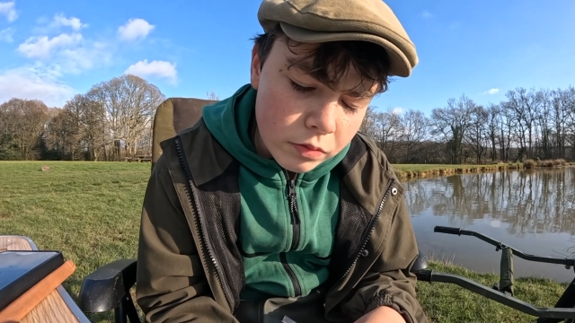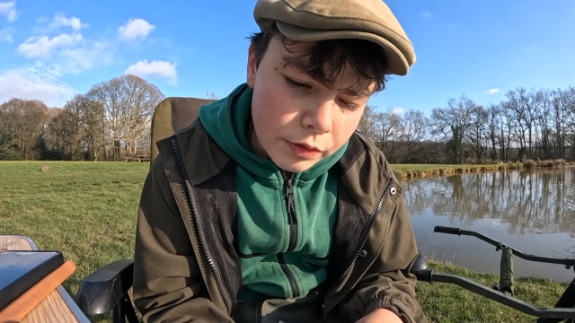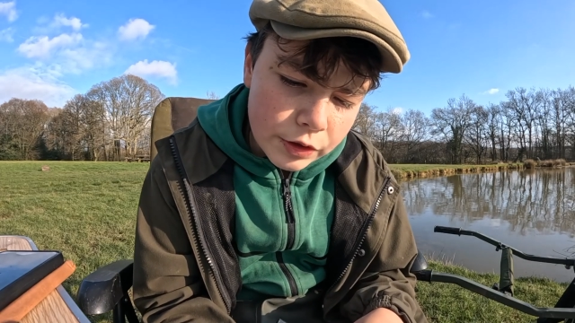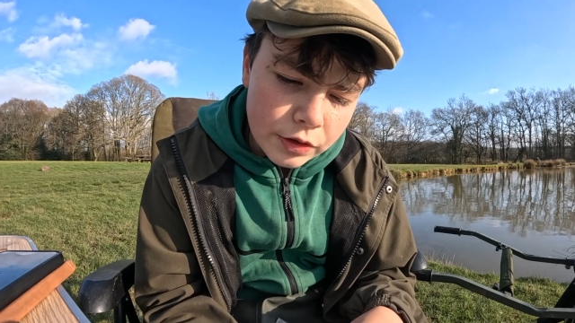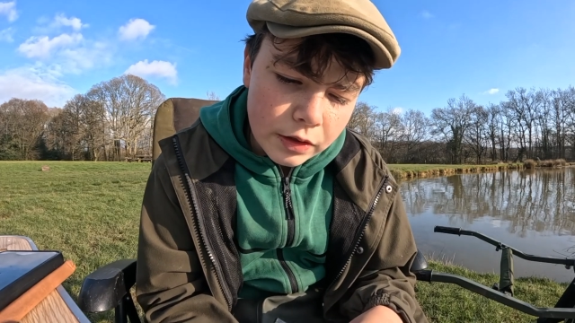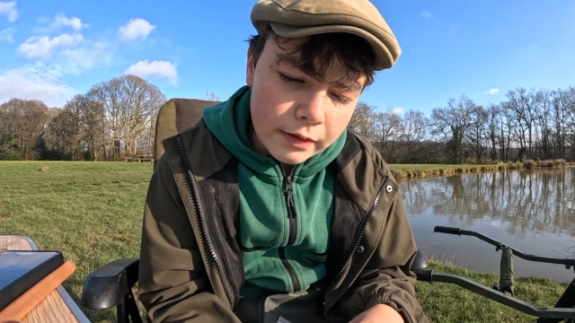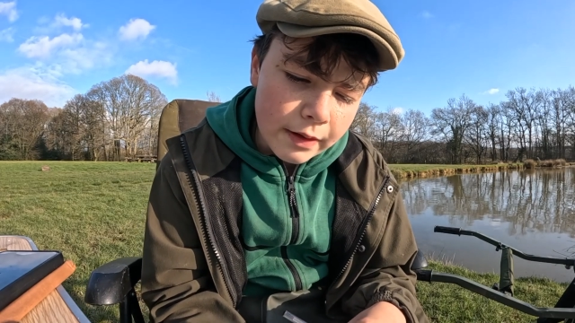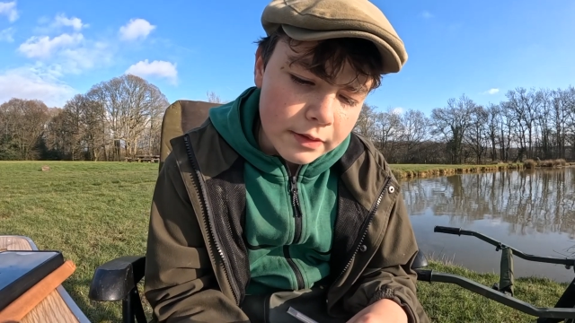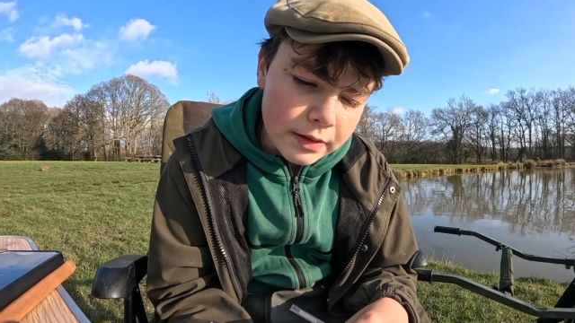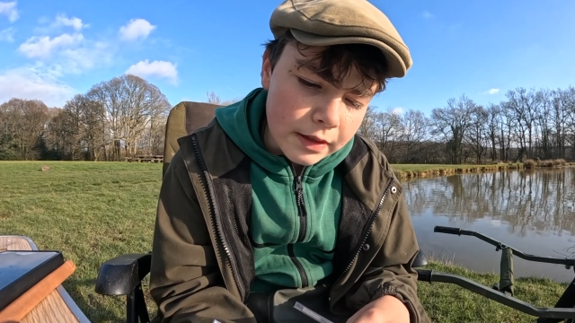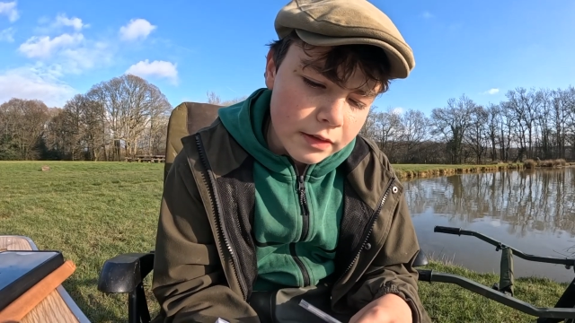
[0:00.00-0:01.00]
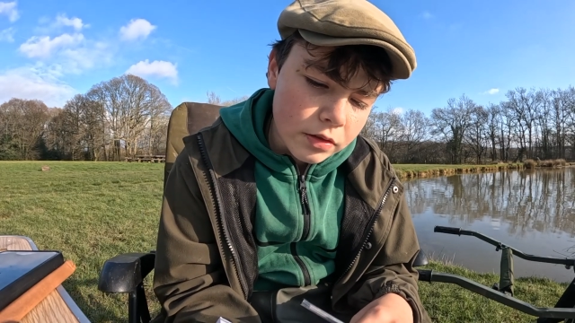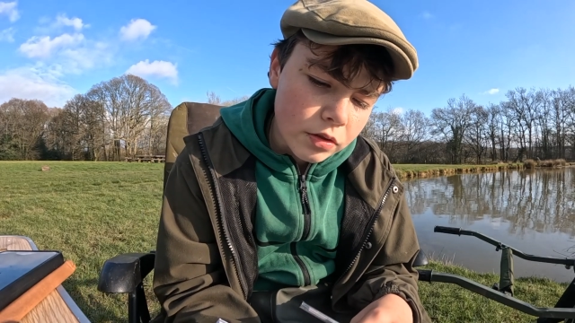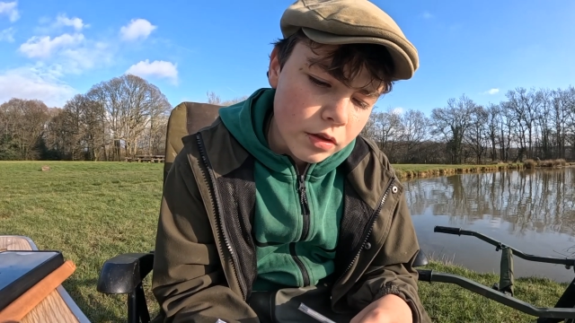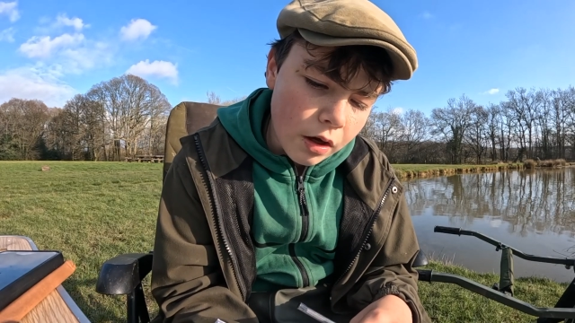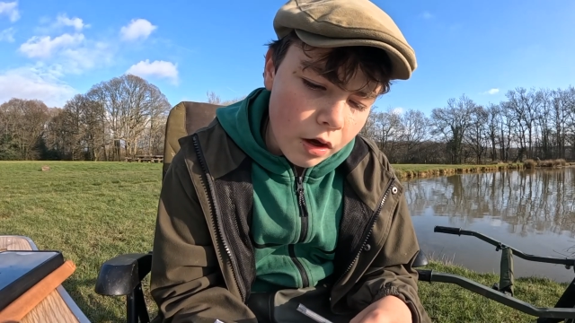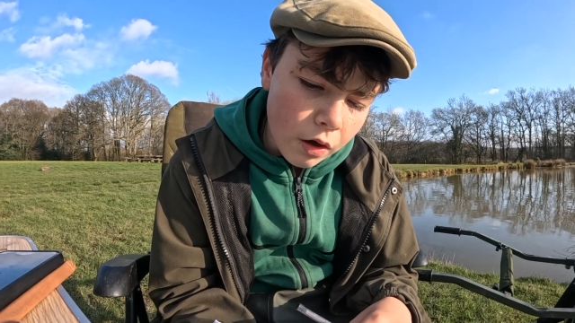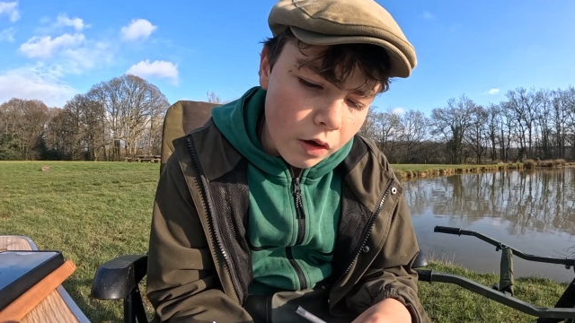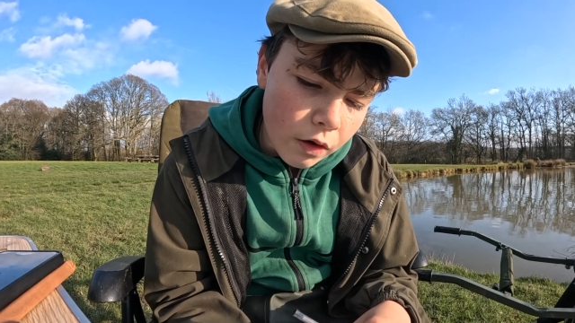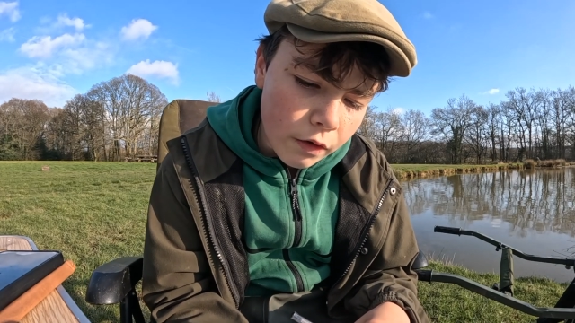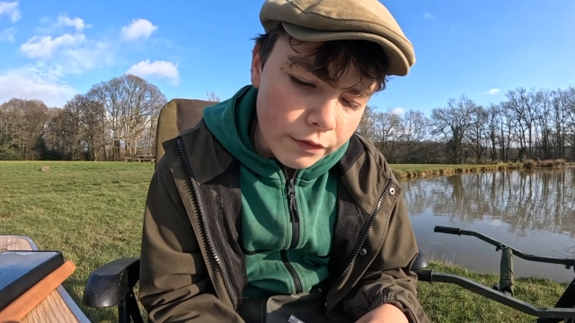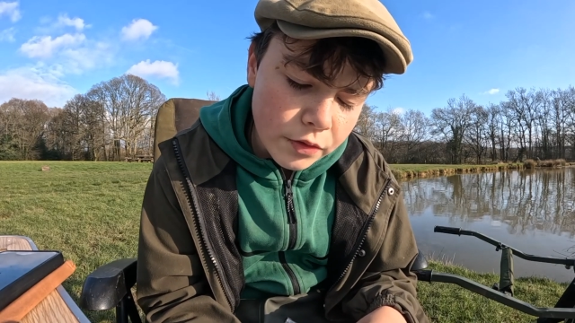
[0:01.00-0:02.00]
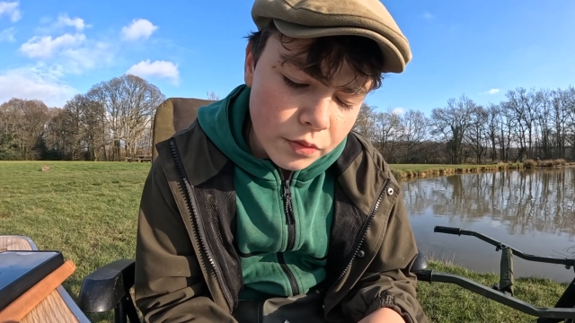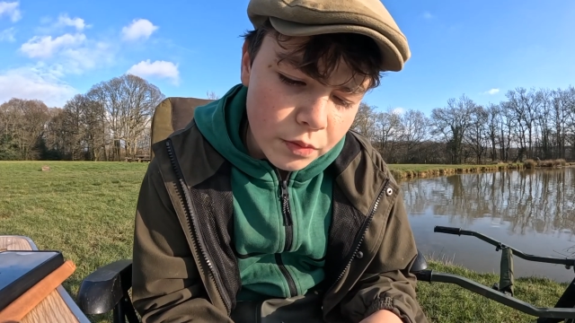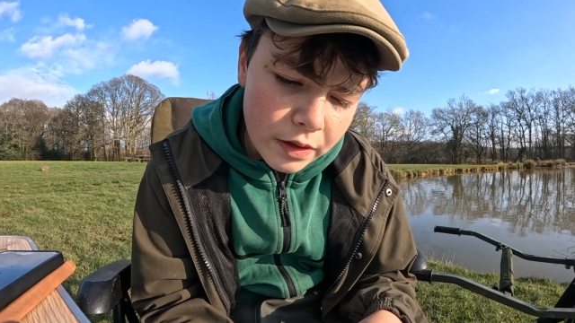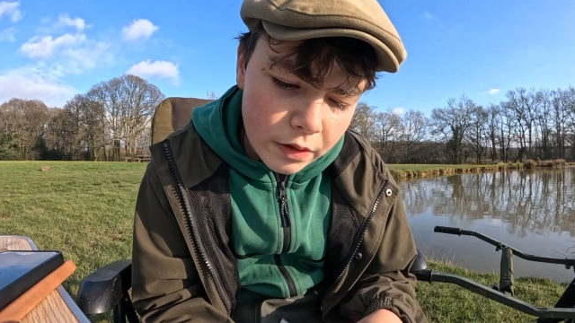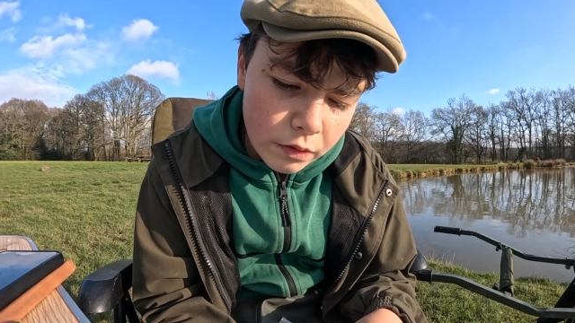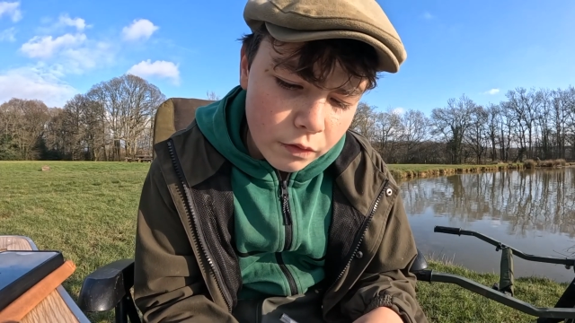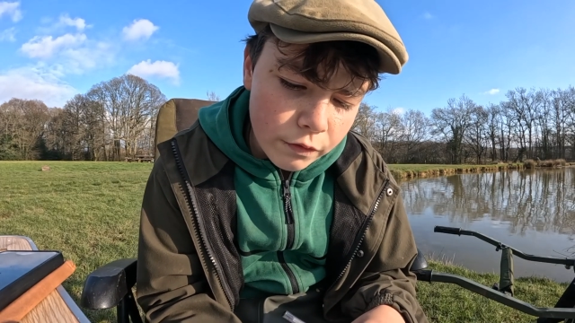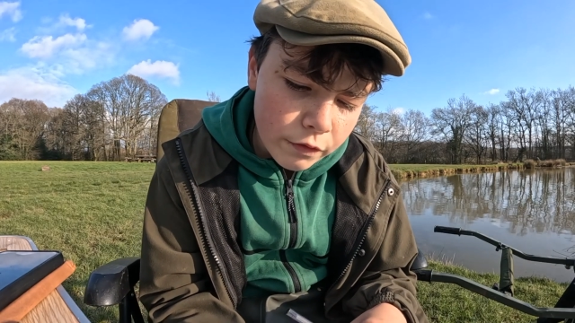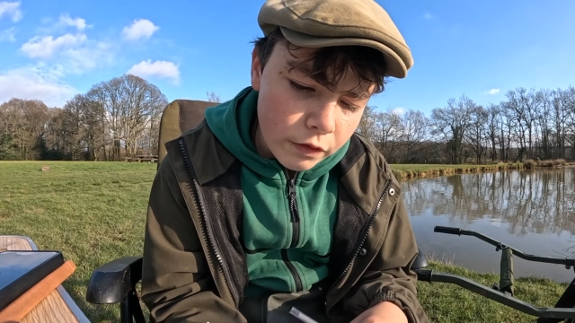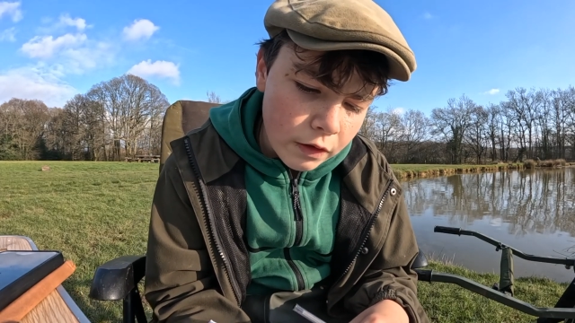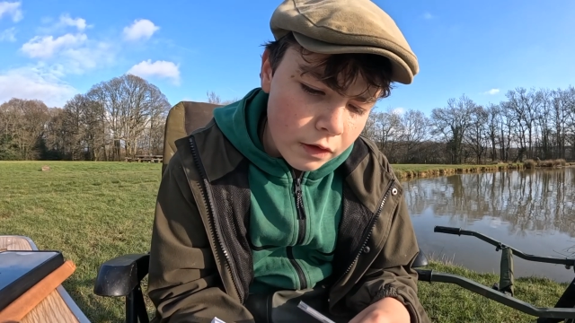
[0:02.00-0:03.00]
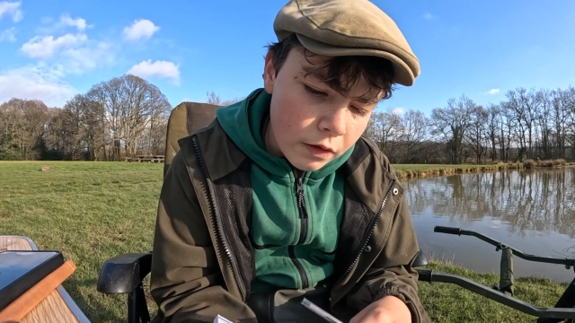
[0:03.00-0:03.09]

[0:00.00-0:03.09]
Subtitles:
which that was at 12:30.